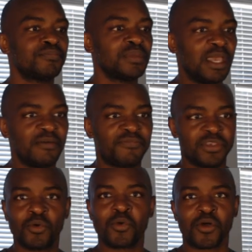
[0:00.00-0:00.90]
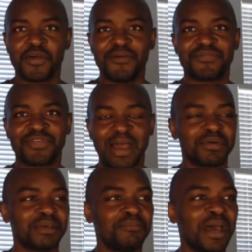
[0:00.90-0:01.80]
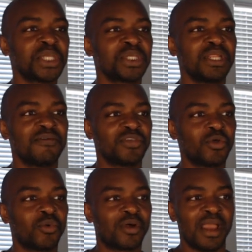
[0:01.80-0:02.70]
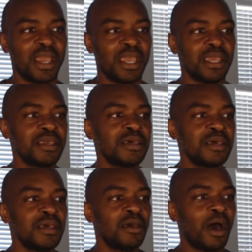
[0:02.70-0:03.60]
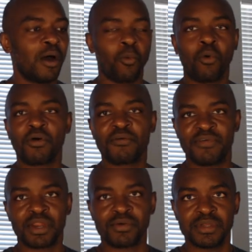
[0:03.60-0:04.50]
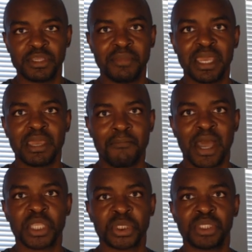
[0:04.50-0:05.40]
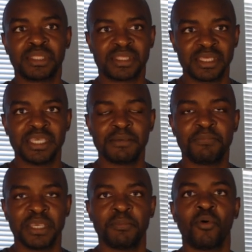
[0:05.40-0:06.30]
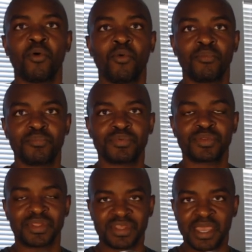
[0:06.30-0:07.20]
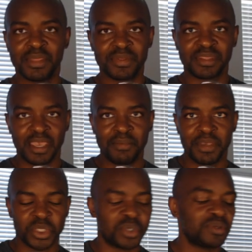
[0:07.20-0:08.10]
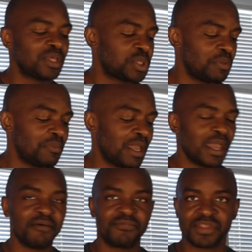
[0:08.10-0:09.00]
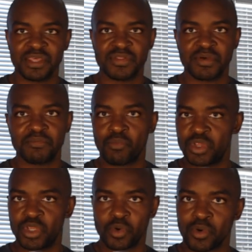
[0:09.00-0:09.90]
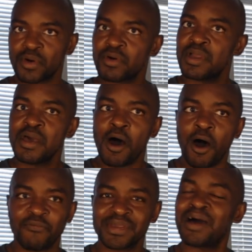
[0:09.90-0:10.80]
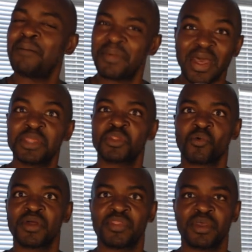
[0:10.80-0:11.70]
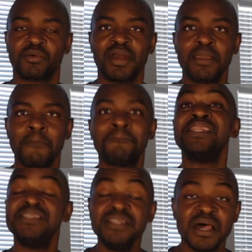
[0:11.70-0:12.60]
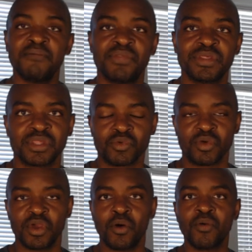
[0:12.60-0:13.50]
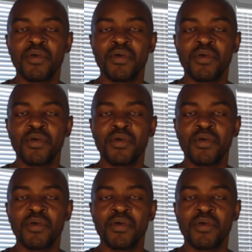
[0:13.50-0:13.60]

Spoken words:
would imagine if you were a war veteran, you may imagine seeing people sustain the same injuries that you may have seen them when you were off in combat, that sort of thing, right? But none of this is real.